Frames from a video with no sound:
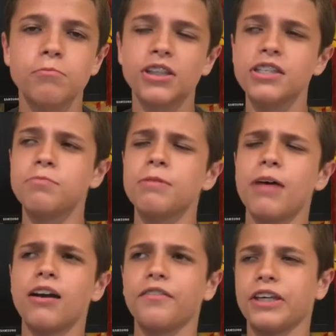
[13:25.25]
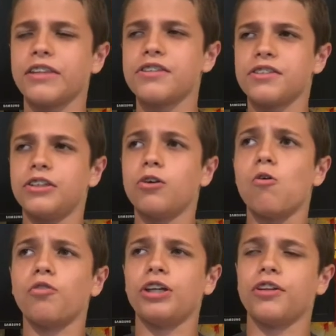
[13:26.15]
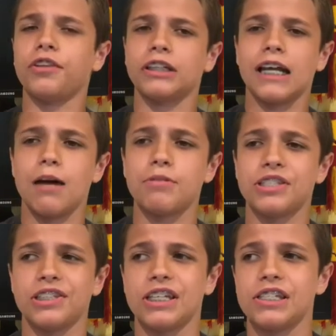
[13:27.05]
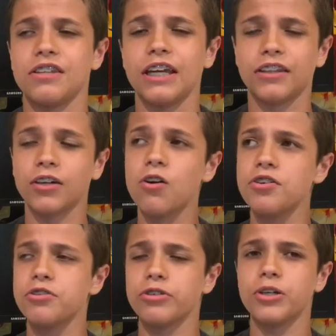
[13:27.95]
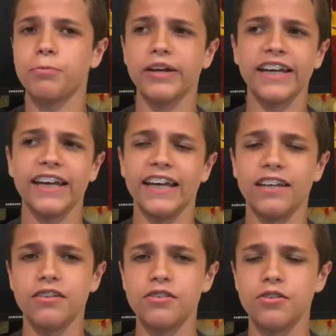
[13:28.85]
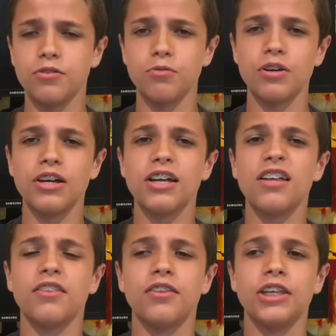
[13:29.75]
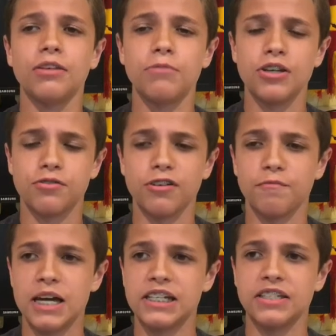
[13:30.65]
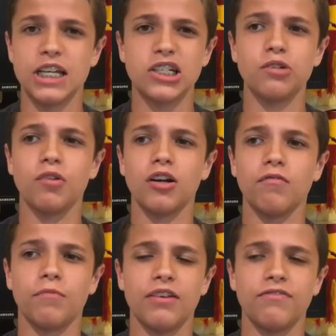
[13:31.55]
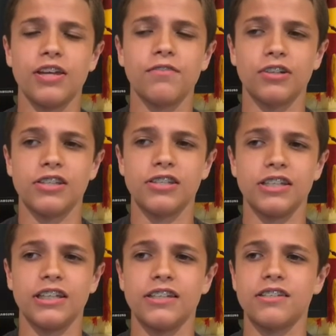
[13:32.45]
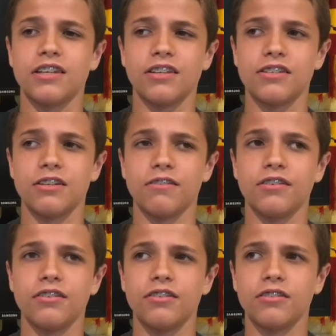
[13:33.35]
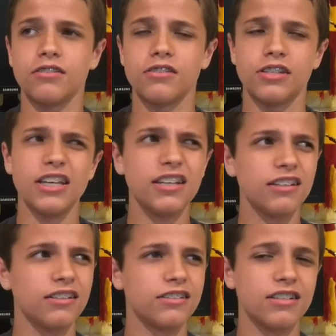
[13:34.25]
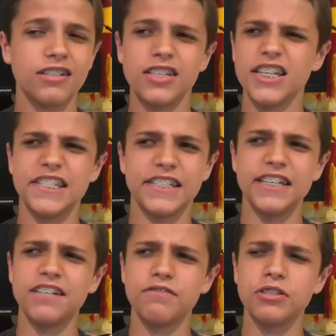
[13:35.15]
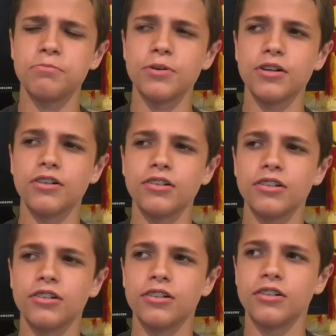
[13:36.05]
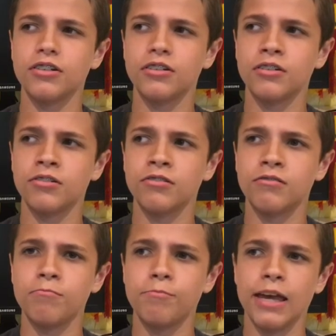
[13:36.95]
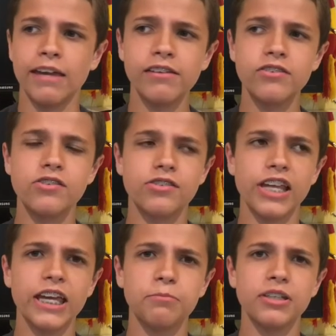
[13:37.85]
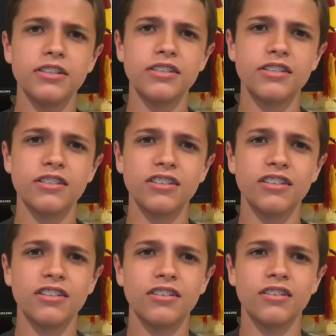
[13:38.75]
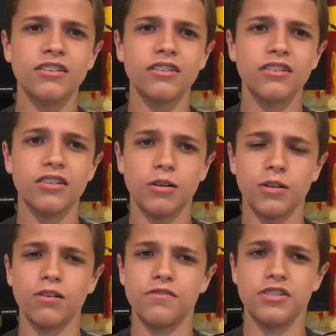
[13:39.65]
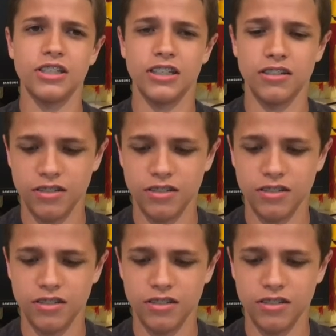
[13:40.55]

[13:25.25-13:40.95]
But this big battle at the end isn't the only good thing that happens in this. Like, the Golden Trio breaking into the Ministry of Magic is actually one of my favorite scenes in the series. Scene? Is it a scene if it's a book? Page segments? No, I'm gonna go scene.